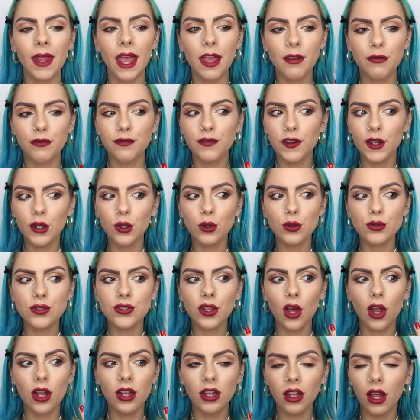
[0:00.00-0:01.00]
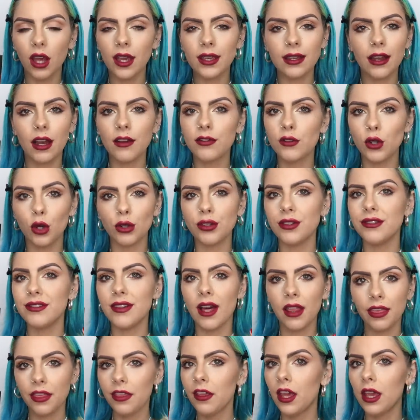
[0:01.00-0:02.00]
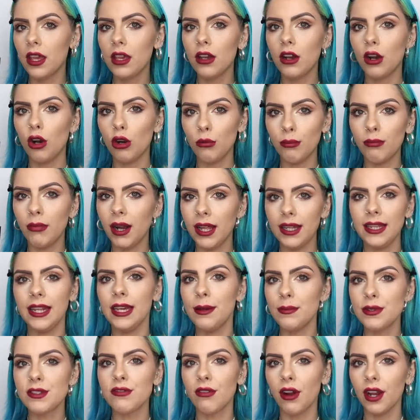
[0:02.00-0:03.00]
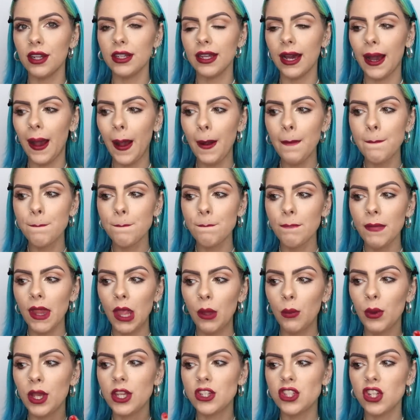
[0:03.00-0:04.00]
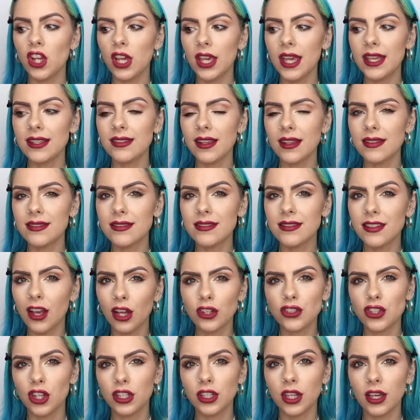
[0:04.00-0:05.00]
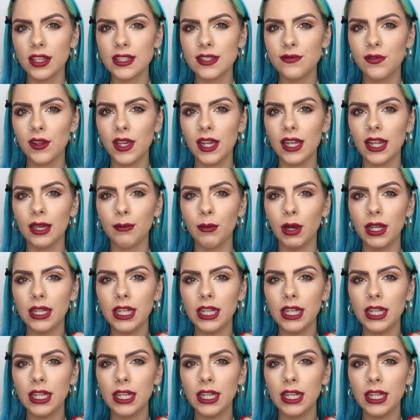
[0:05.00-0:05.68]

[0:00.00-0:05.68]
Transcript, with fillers: it feels like I've got nothing on my lips right now which is such a nice feeling.